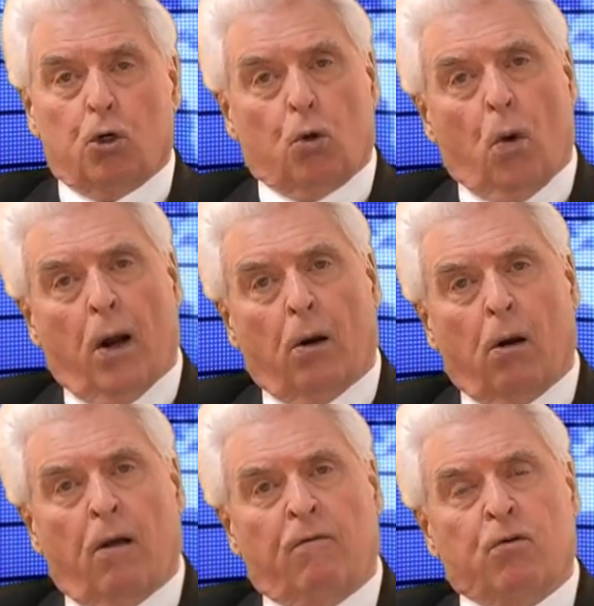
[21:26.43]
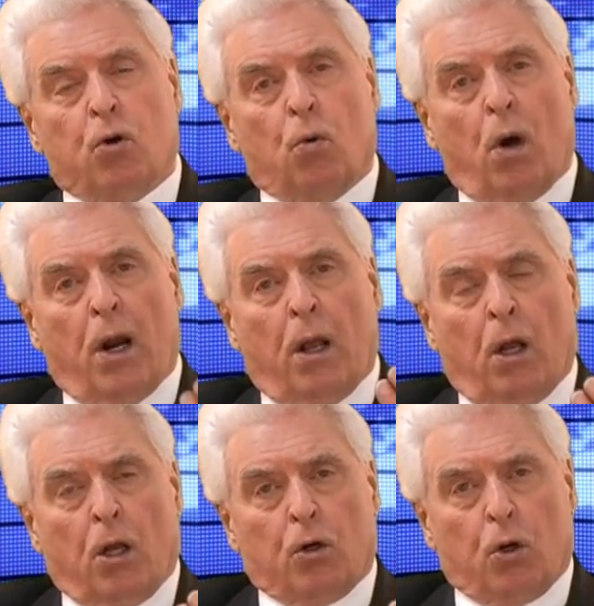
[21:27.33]
Do you want to live? Do you want to
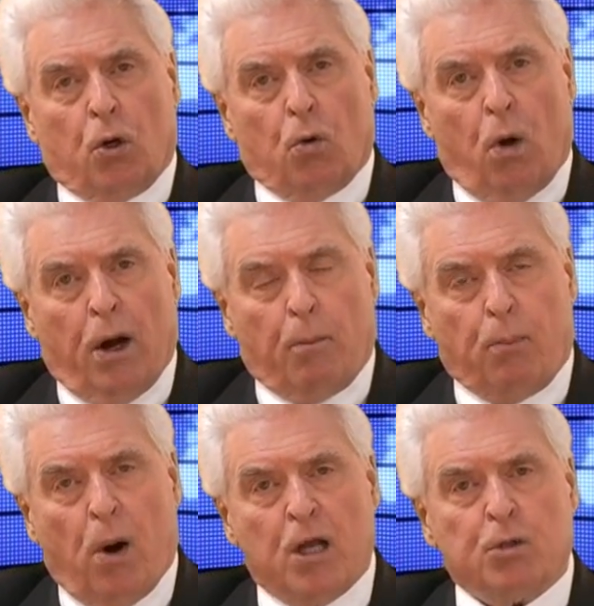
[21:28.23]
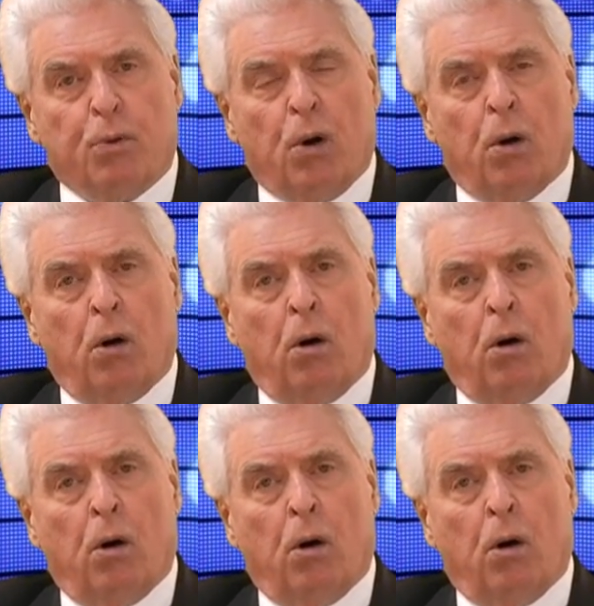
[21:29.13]
do you want to prosper?